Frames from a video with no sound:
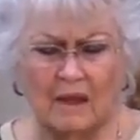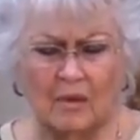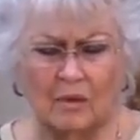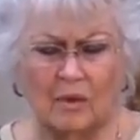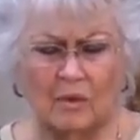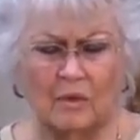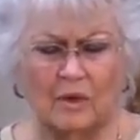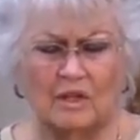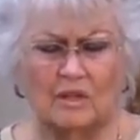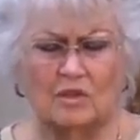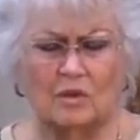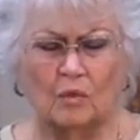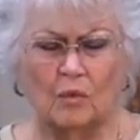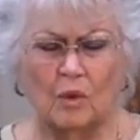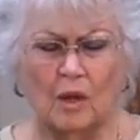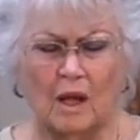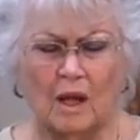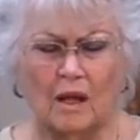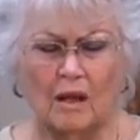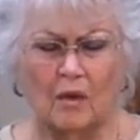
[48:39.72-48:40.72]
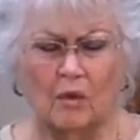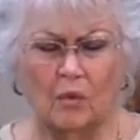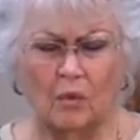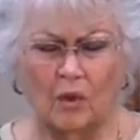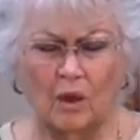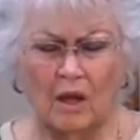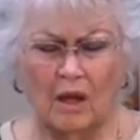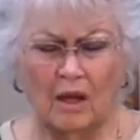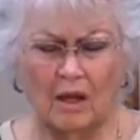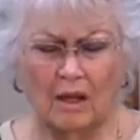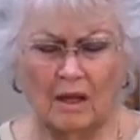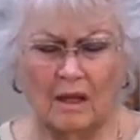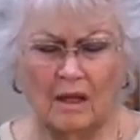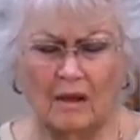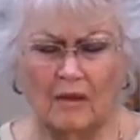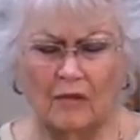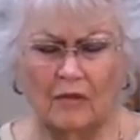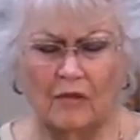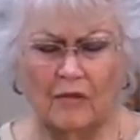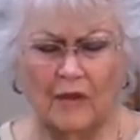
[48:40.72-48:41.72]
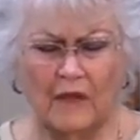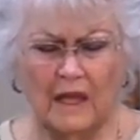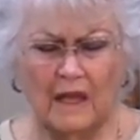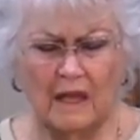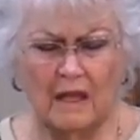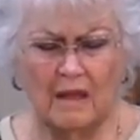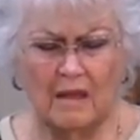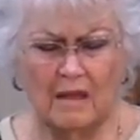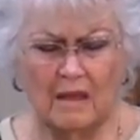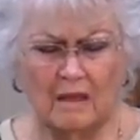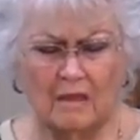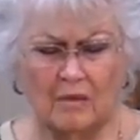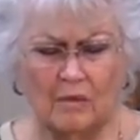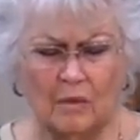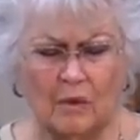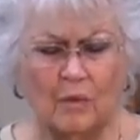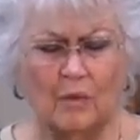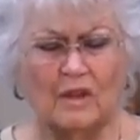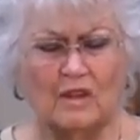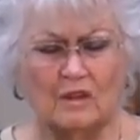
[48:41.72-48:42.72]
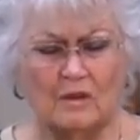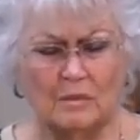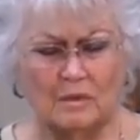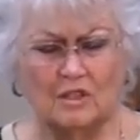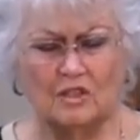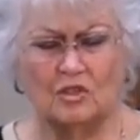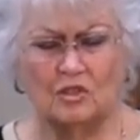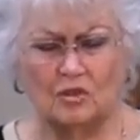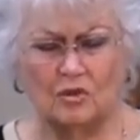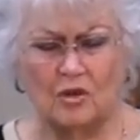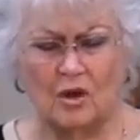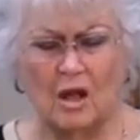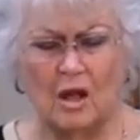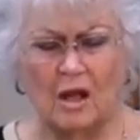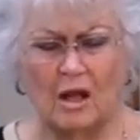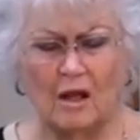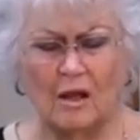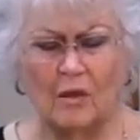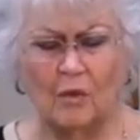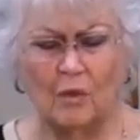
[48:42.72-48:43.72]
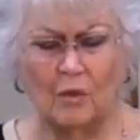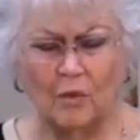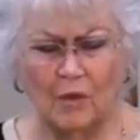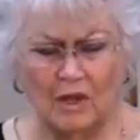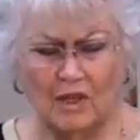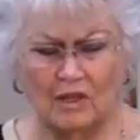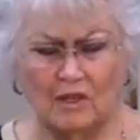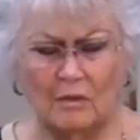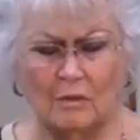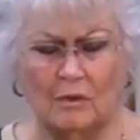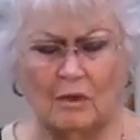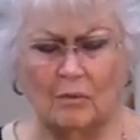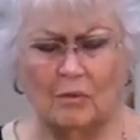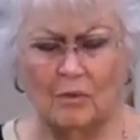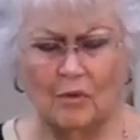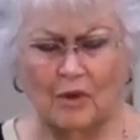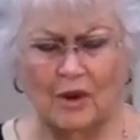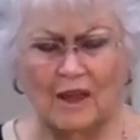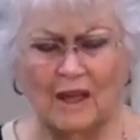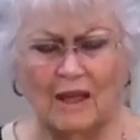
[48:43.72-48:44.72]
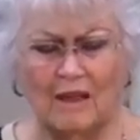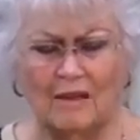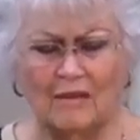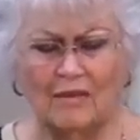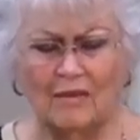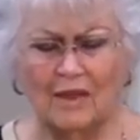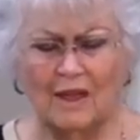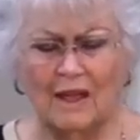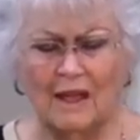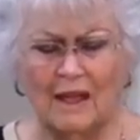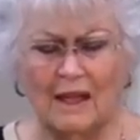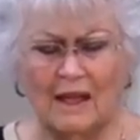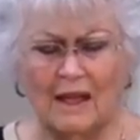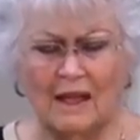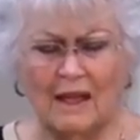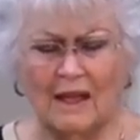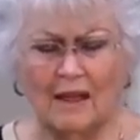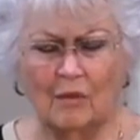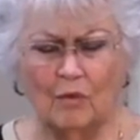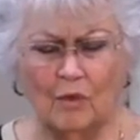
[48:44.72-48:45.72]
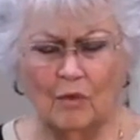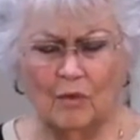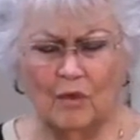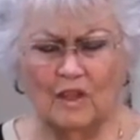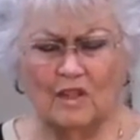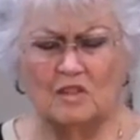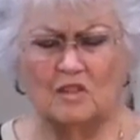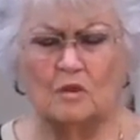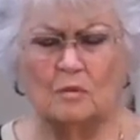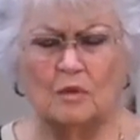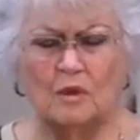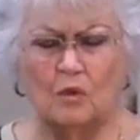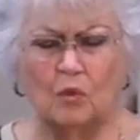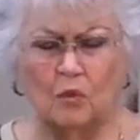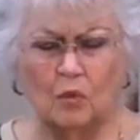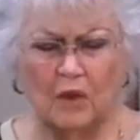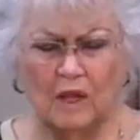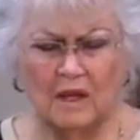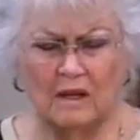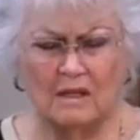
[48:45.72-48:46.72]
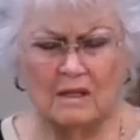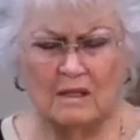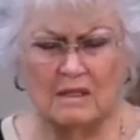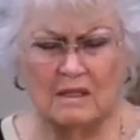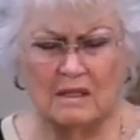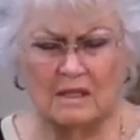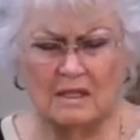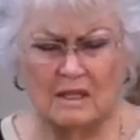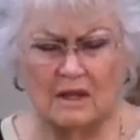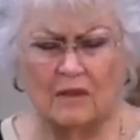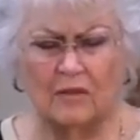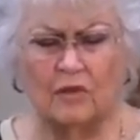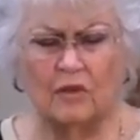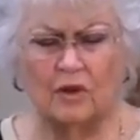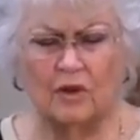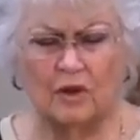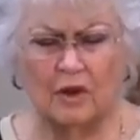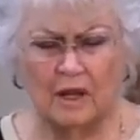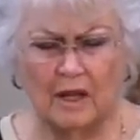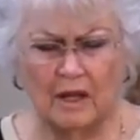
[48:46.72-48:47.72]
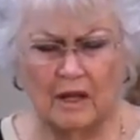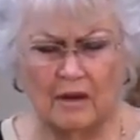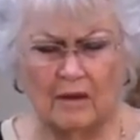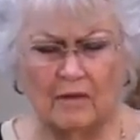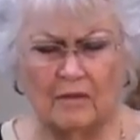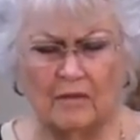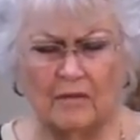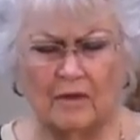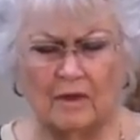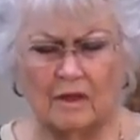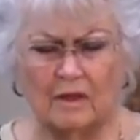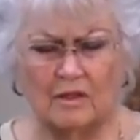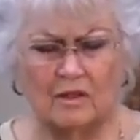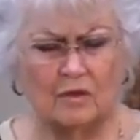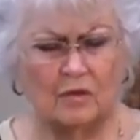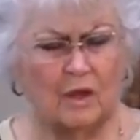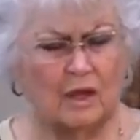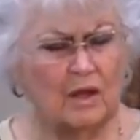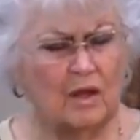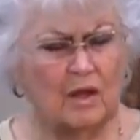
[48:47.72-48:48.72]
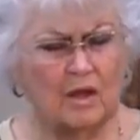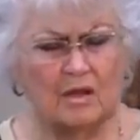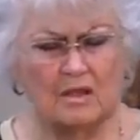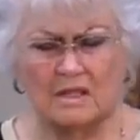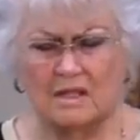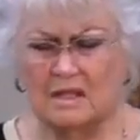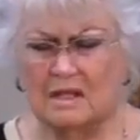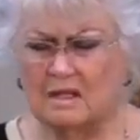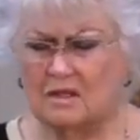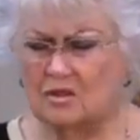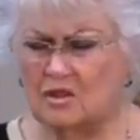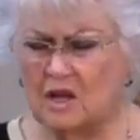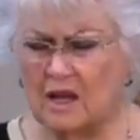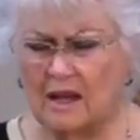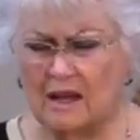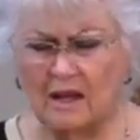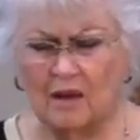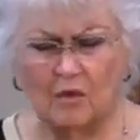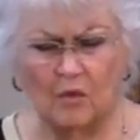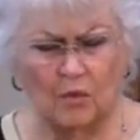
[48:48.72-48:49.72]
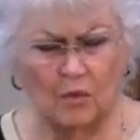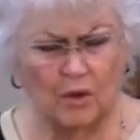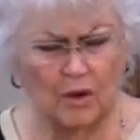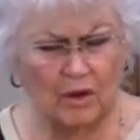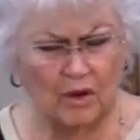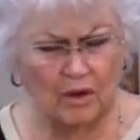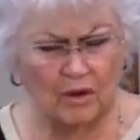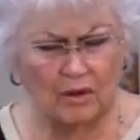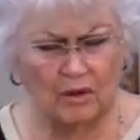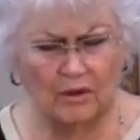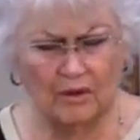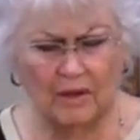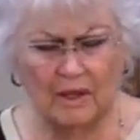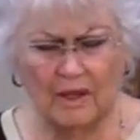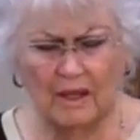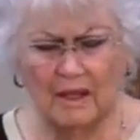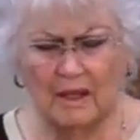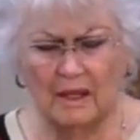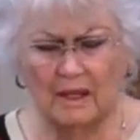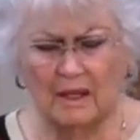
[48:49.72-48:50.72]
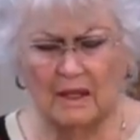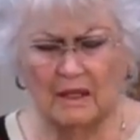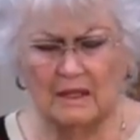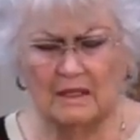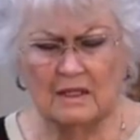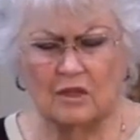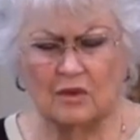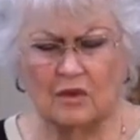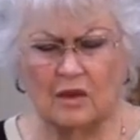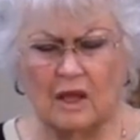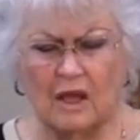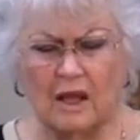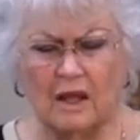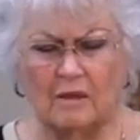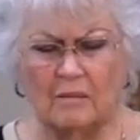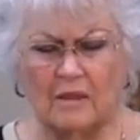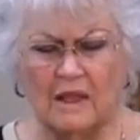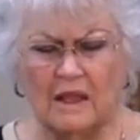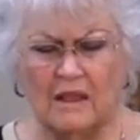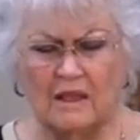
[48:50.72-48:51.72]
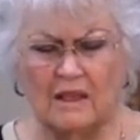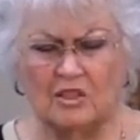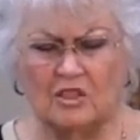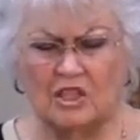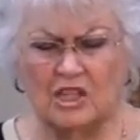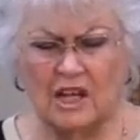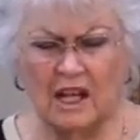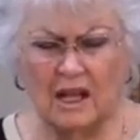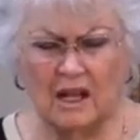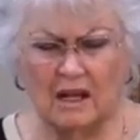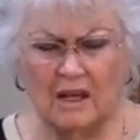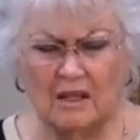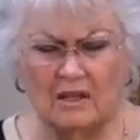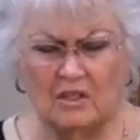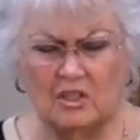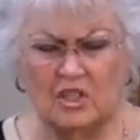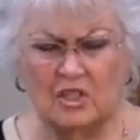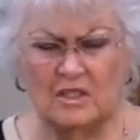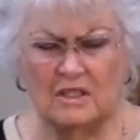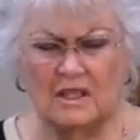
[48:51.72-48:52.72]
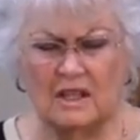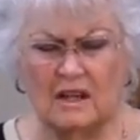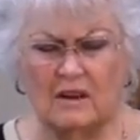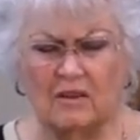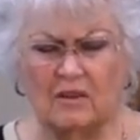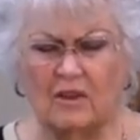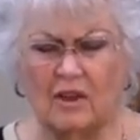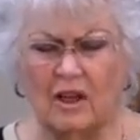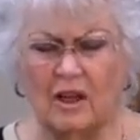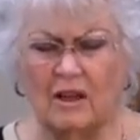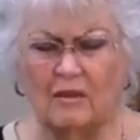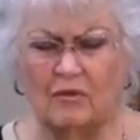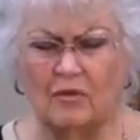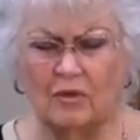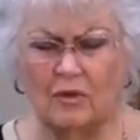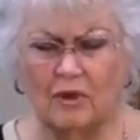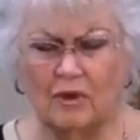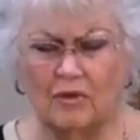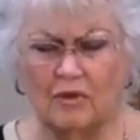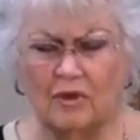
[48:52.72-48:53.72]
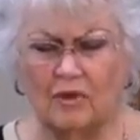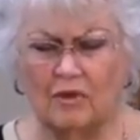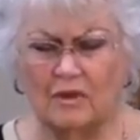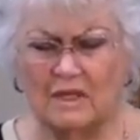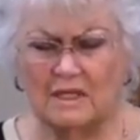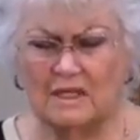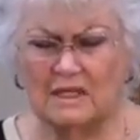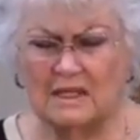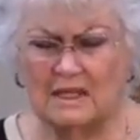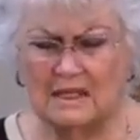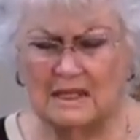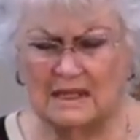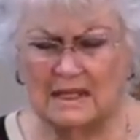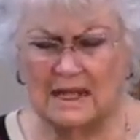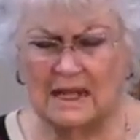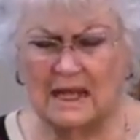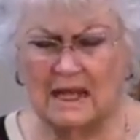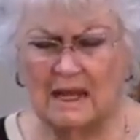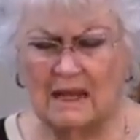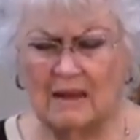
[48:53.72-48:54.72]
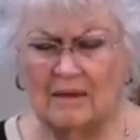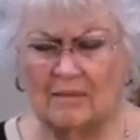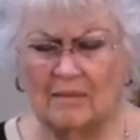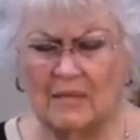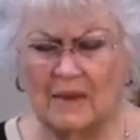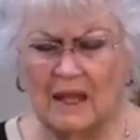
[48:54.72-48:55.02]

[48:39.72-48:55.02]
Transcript: We want to walk a walk of faith. We want to be strong, and we want to be brave, and we want to be witnesses of your love to a lost and dying world. So God, may the challenges that have gone forth to us today,